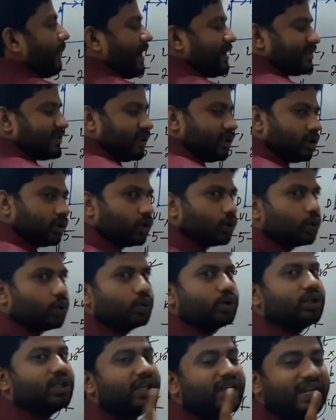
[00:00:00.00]
passing through
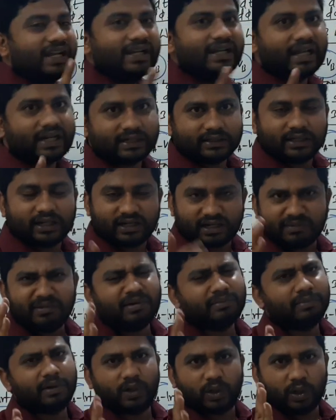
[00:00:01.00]
the inductor.
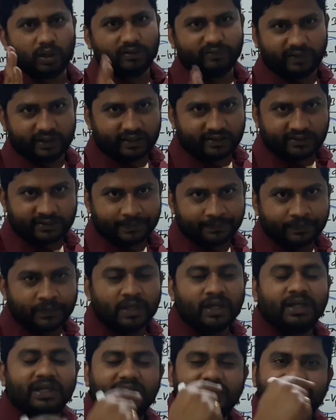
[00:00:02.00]
Remember always,
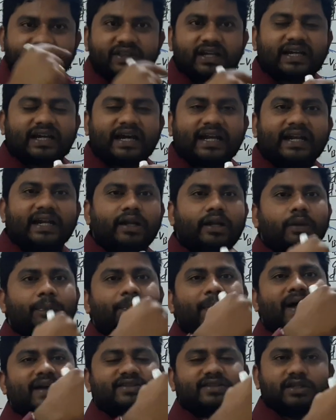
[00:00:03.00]
If the current
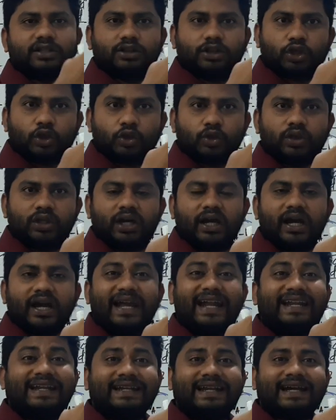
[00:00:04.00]
passing through the
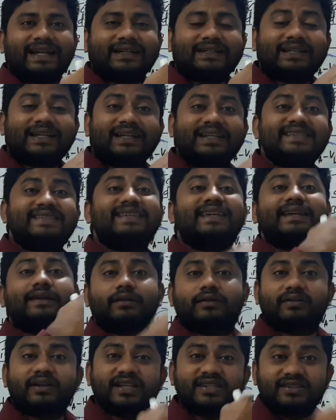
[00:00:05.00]
inductor is
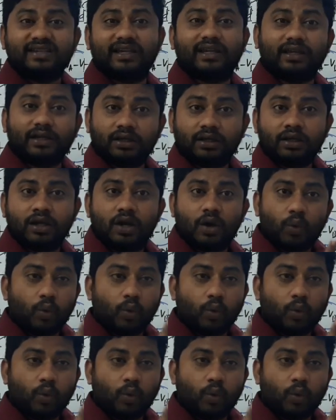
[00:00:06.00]
increasing,